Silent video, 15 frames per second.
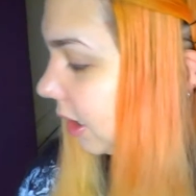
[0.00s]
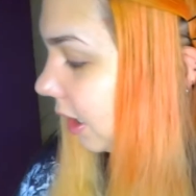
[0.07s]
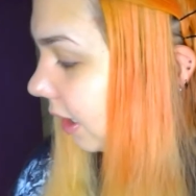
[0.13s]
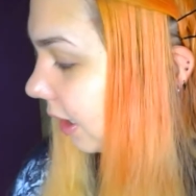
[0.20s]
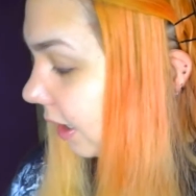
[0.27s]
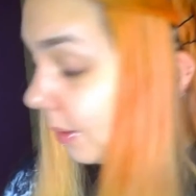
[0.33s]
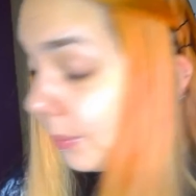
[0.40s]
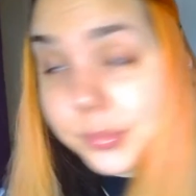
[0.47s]

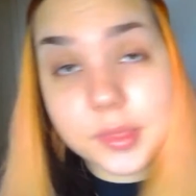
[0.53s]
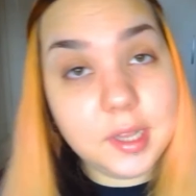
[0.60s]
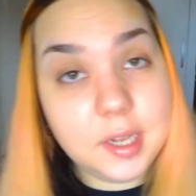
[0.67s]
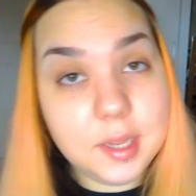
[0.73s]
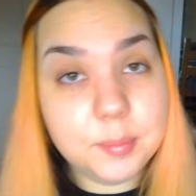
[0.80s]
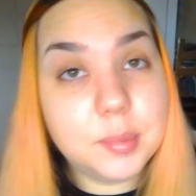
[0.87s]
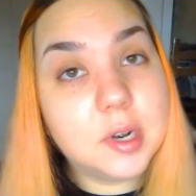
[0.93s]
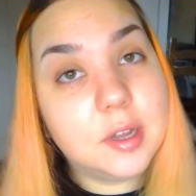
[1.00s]
The
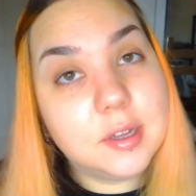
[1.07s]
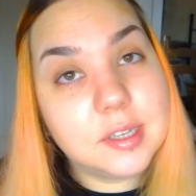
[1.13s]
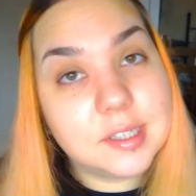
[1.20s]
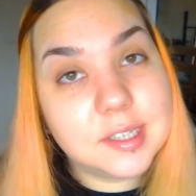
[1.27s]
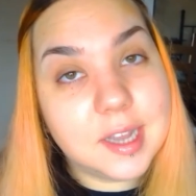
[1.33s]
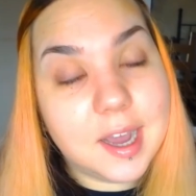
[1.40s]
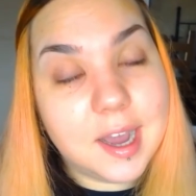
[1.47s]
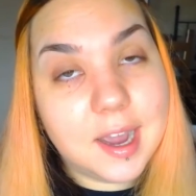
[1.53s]
lip
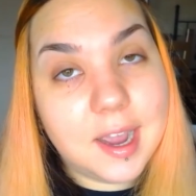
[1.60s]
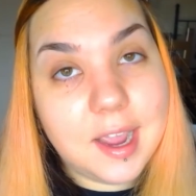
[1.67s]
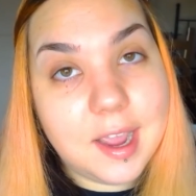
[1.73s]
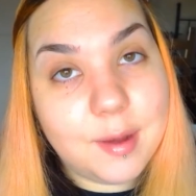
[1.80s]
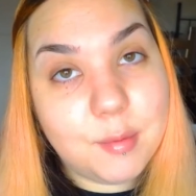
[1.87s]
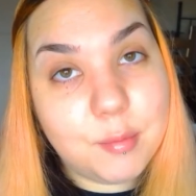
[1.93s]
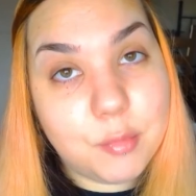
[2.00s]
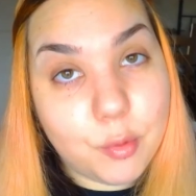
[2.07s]
gloss I
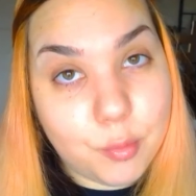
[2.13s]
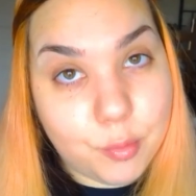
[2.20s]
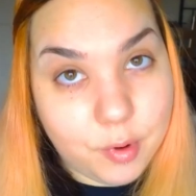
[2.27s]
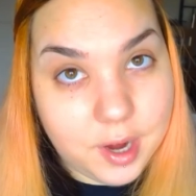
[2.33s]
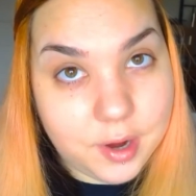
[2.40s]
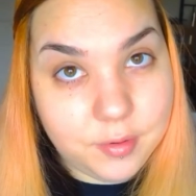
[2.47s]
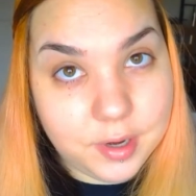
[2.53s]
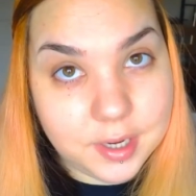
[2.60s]
am
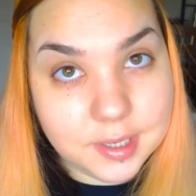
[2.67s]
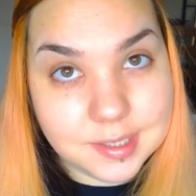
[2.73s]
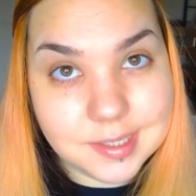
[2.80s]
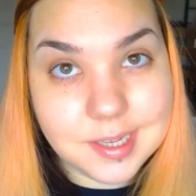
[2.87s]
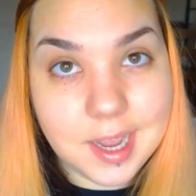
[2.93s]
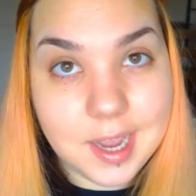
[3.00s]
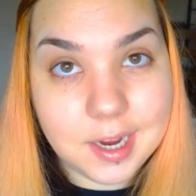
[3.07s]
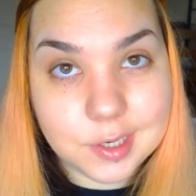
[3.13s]
wearing is
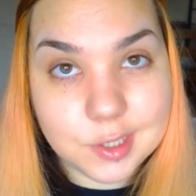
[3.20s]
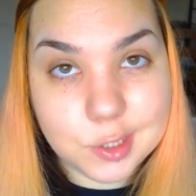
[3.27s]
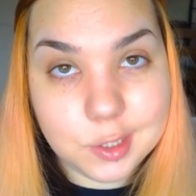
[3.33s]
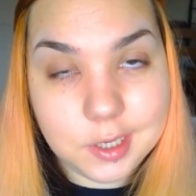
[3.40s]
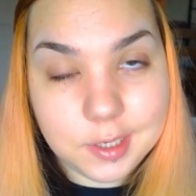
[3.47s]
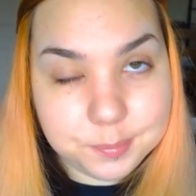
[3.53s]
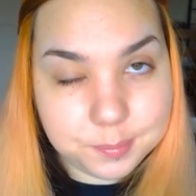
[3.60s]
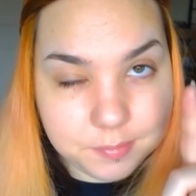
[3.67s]

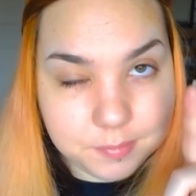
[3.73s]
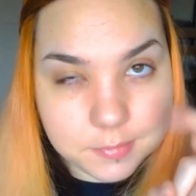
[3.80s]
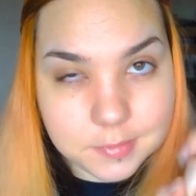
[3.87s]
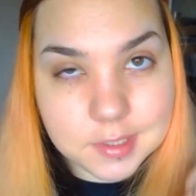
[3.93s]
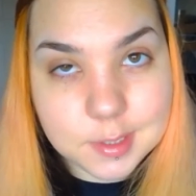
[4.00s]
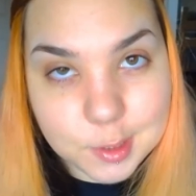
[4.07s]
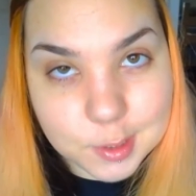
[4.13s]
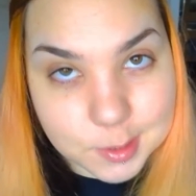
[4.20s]
actually,
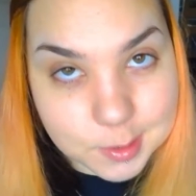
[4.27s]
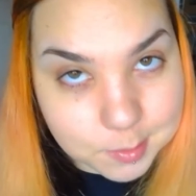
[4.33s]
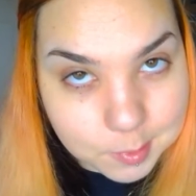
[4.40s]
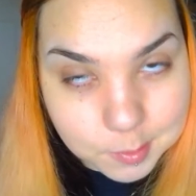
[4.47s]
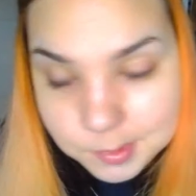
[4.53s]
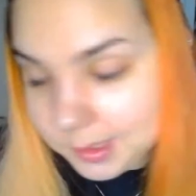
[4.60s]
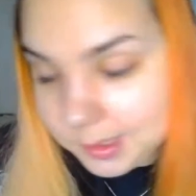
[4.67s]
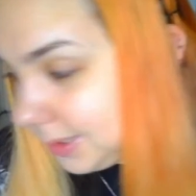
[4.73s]
just a
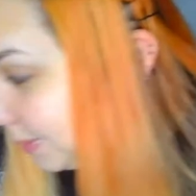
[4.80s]
moment,